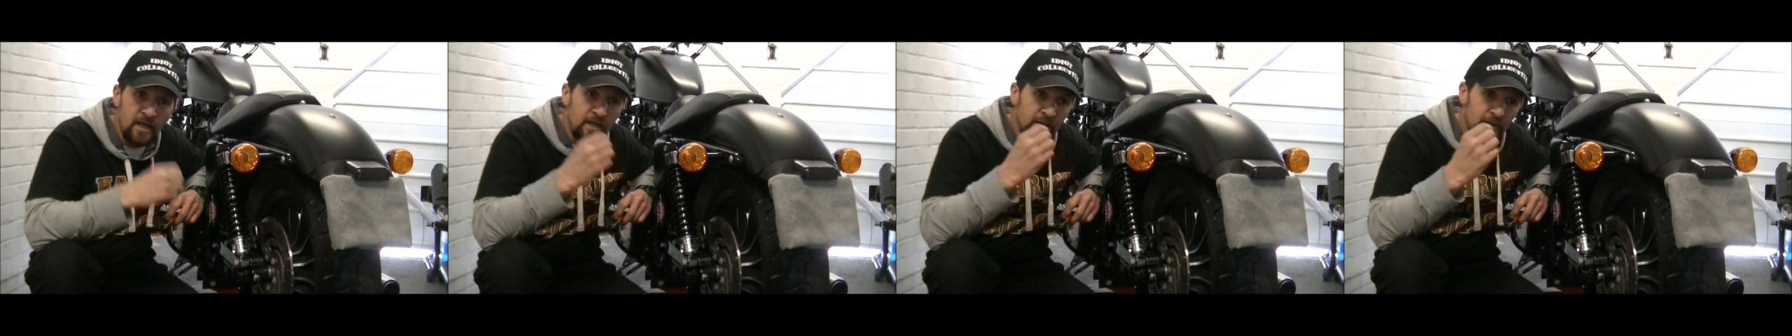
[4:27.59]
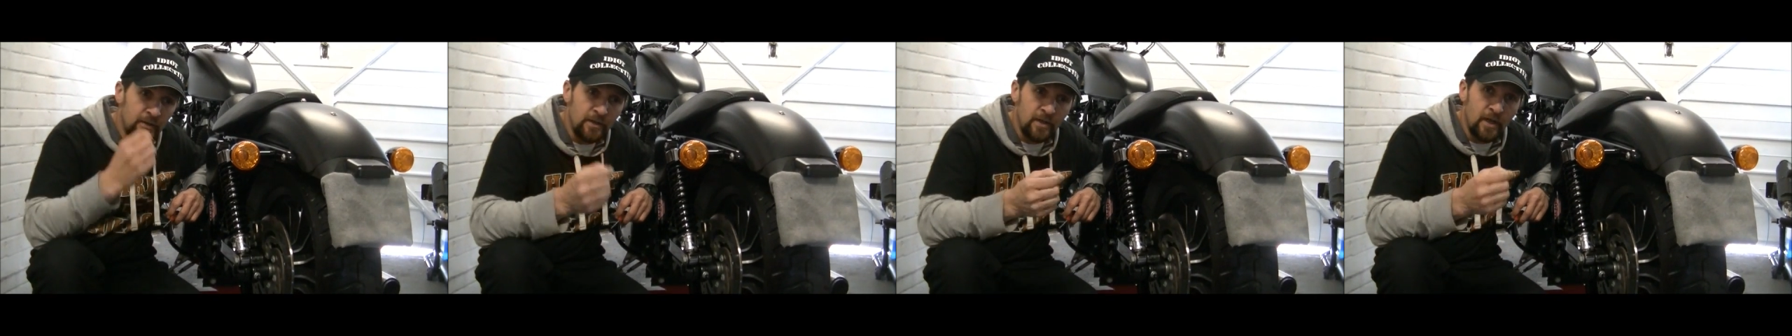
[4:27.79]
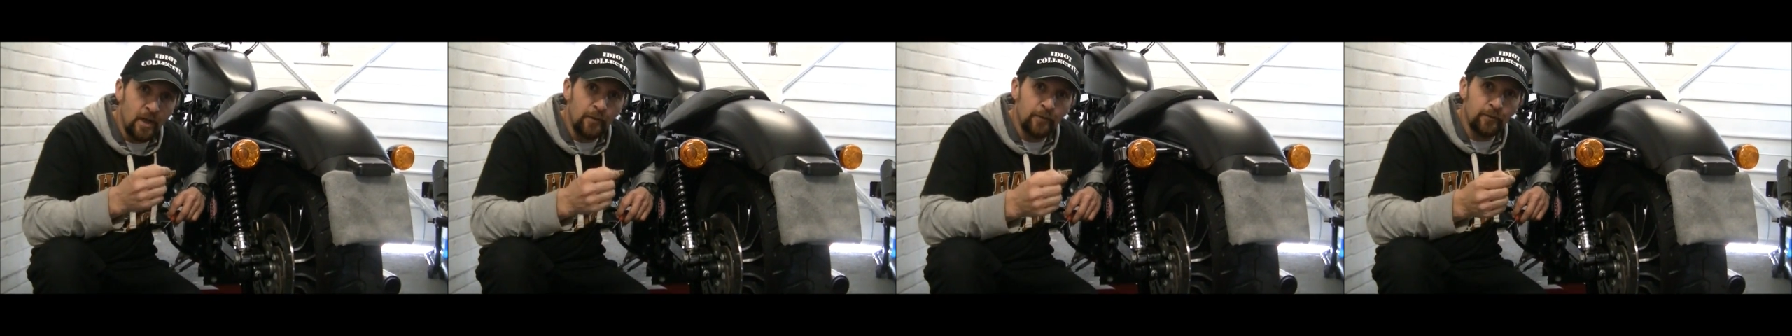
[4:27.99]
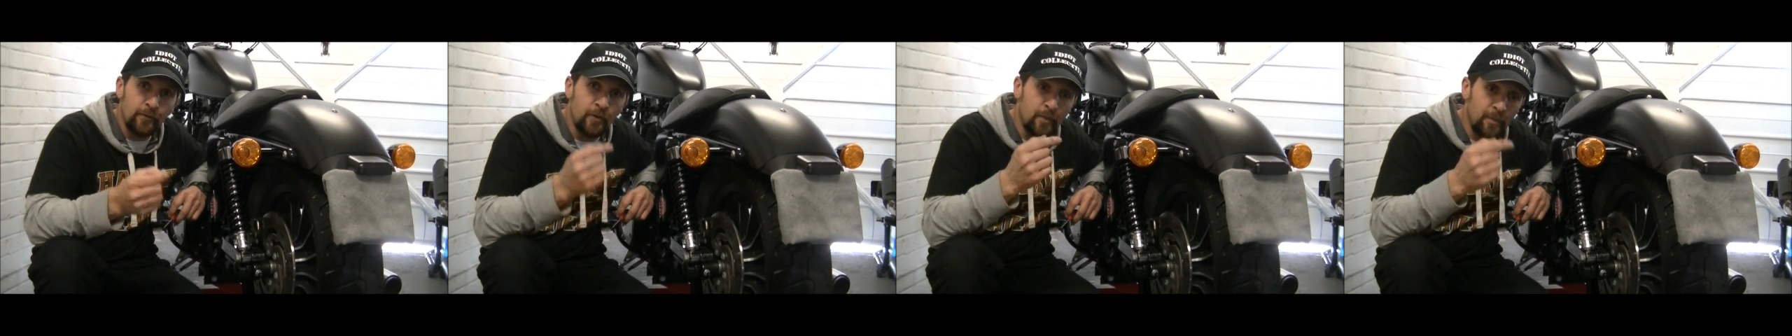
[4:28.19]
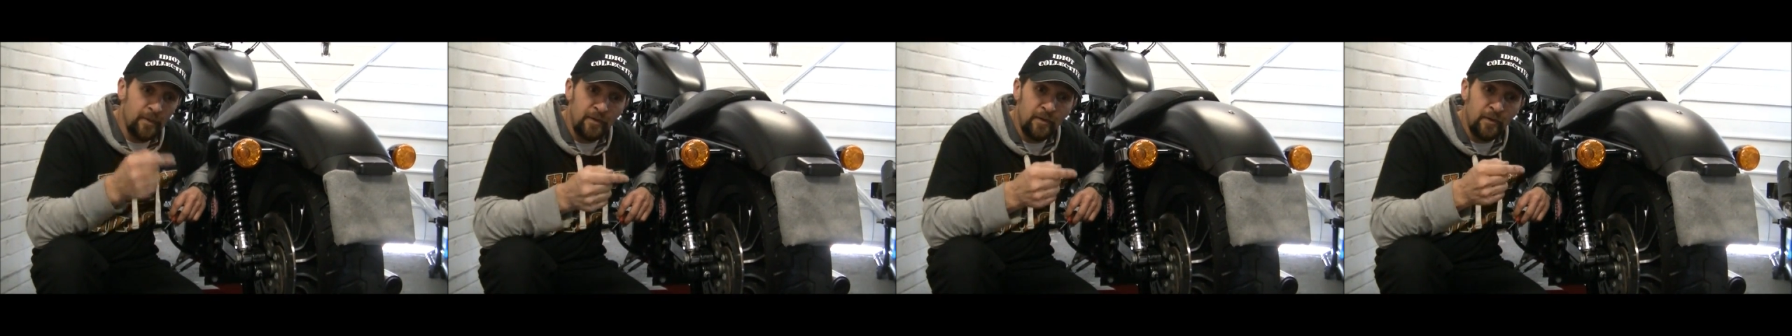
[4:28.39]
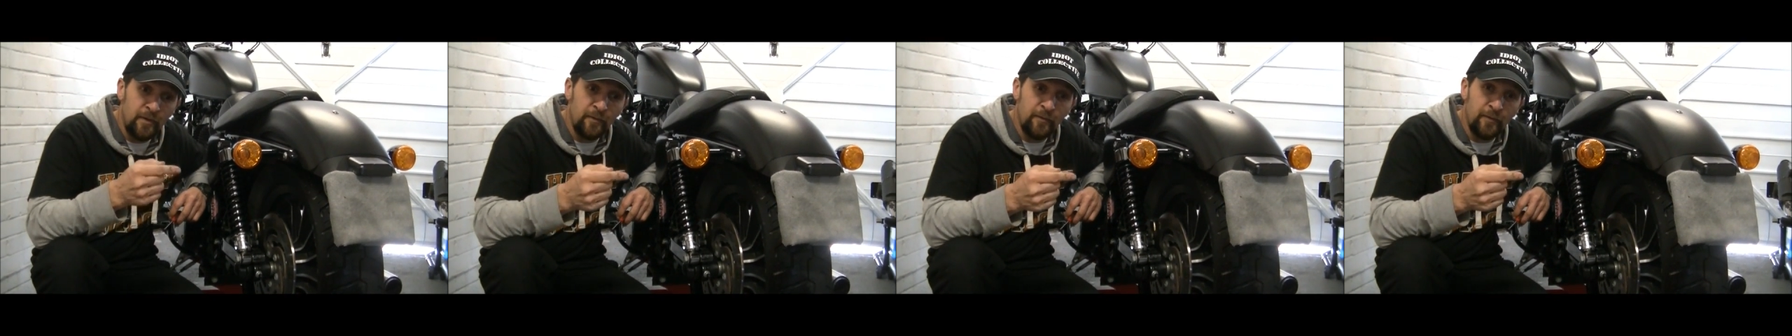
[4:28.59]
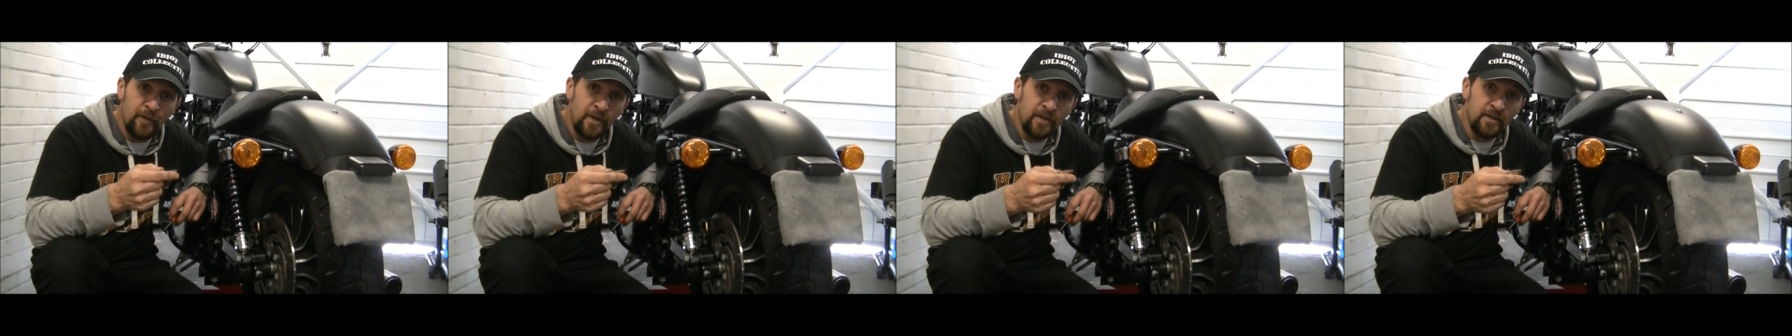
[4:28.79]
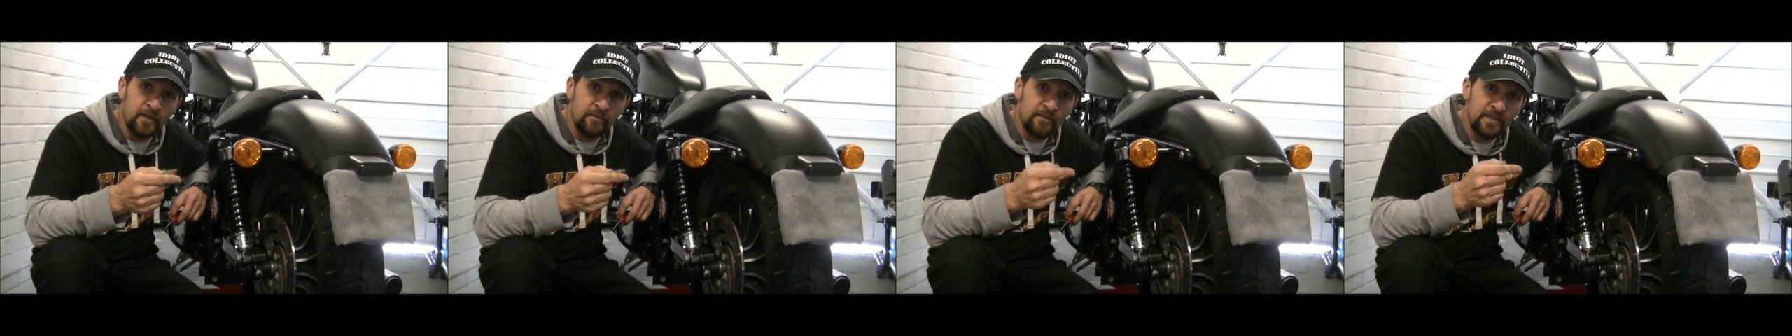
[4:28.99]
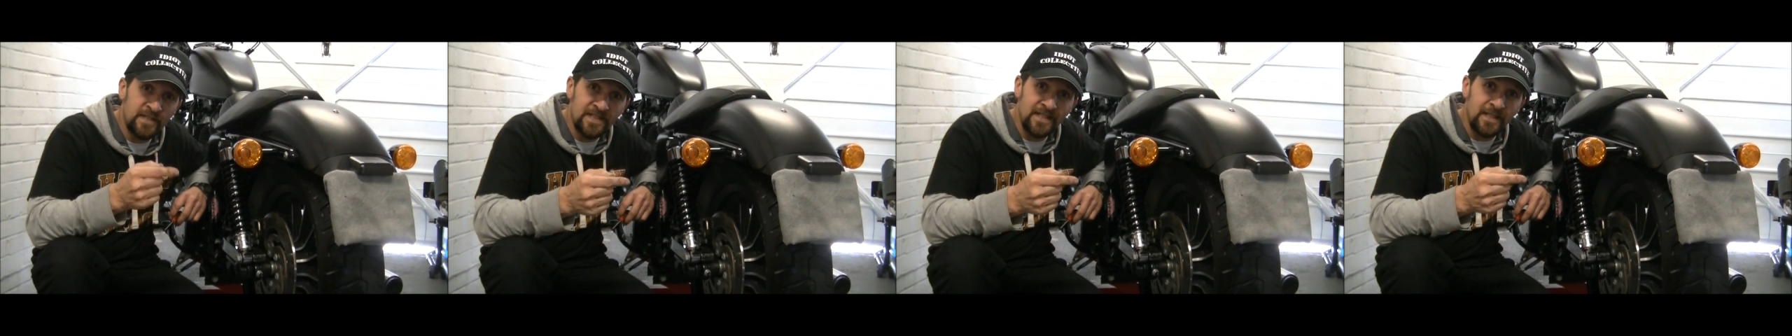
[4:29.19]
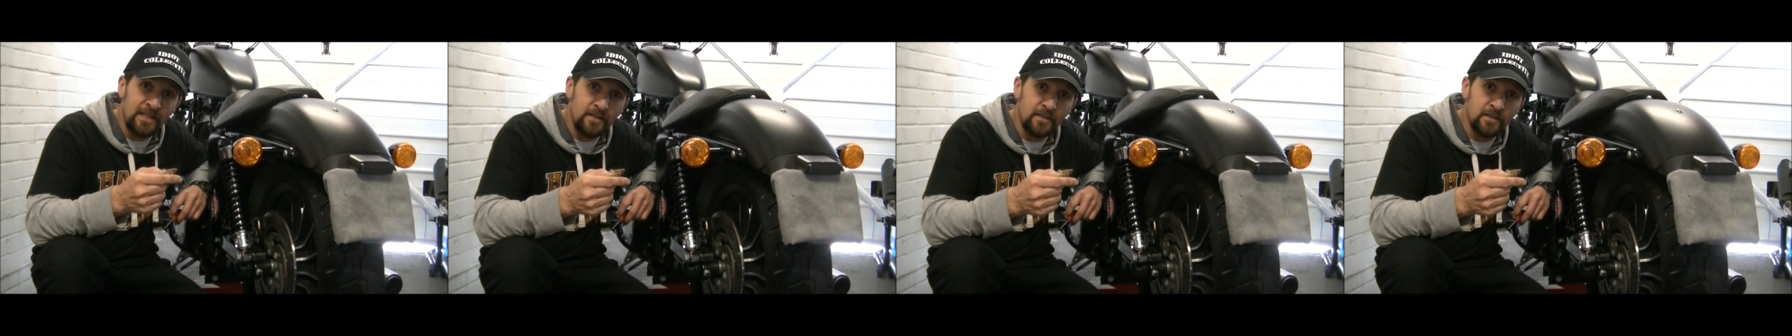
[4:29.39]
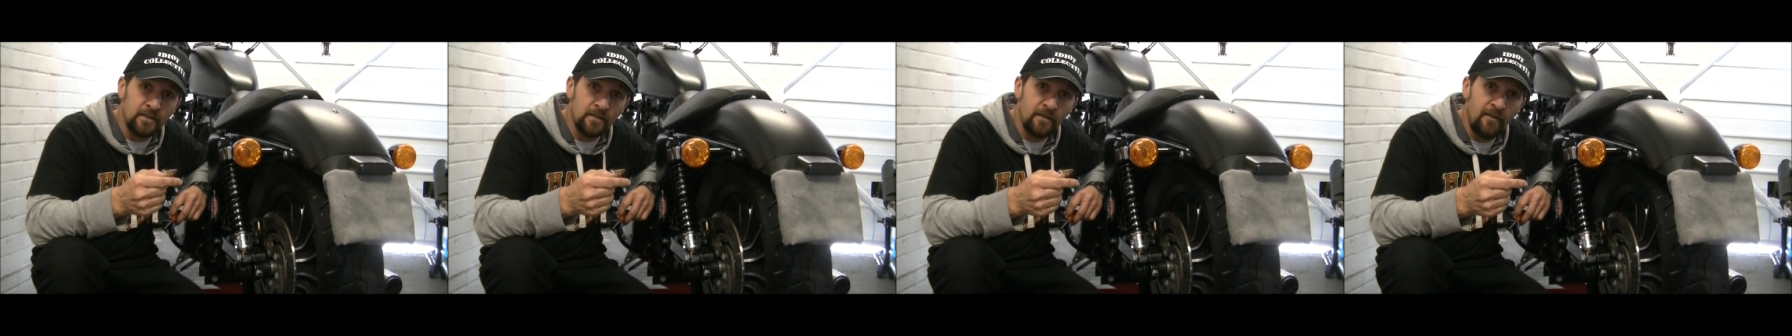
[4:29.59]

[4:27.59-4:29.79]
you can go through them and you can find the receipt